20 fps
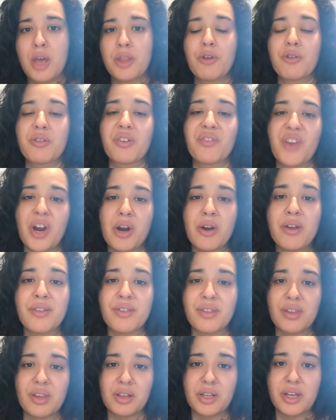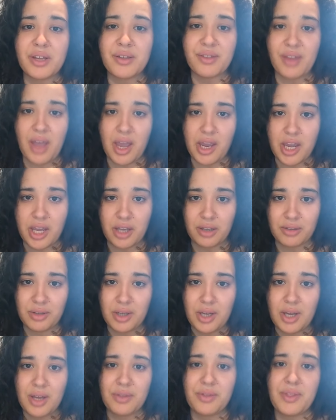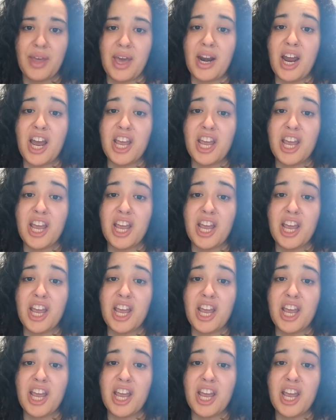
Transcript: There's a very silly saying that